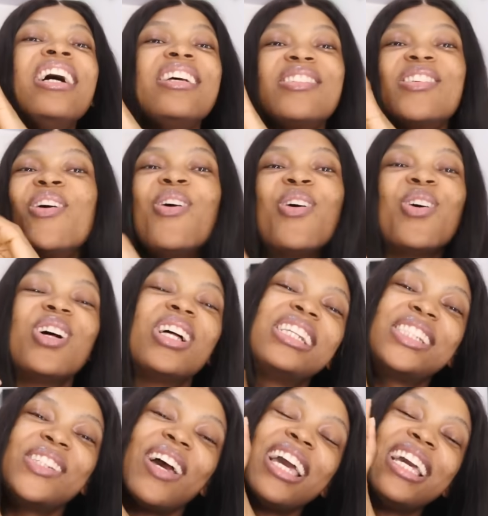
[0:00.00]
So
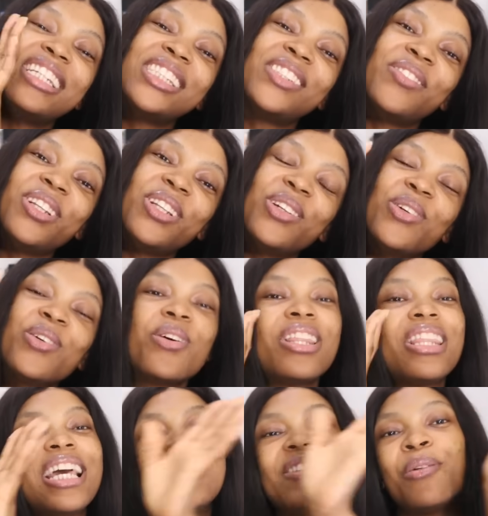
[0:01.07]
this is where I end this video.
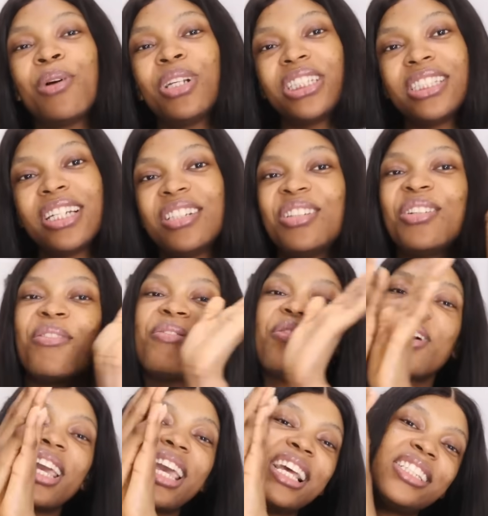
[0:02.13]
Thanks for watching and do not
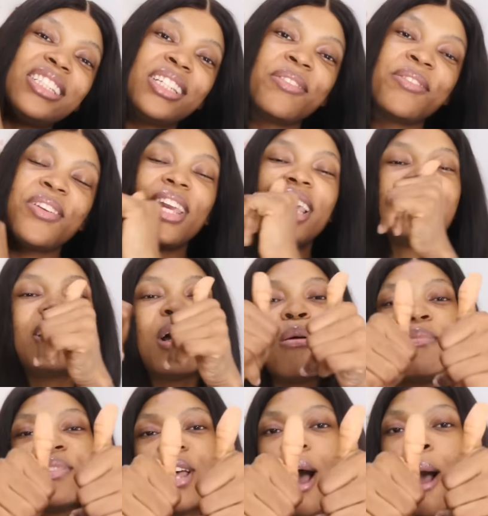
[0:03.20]
forget to give it a
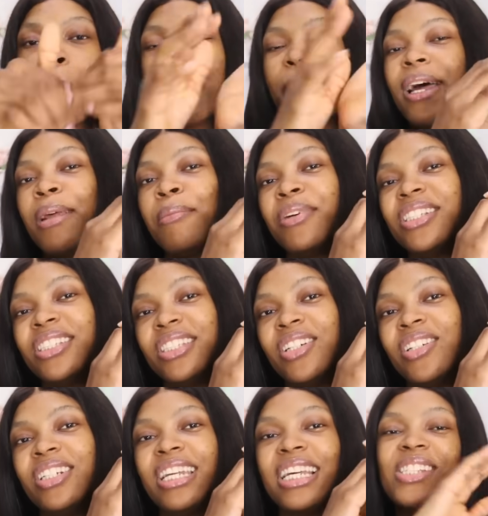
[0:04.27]
thumbs up and I'm going to see
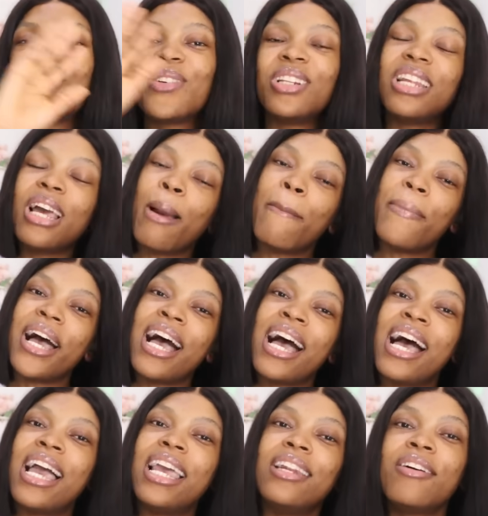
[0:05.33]
you on the next one.
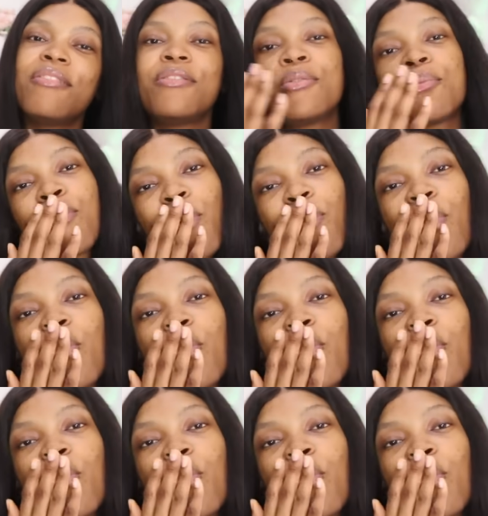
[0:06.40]
Bye, love you.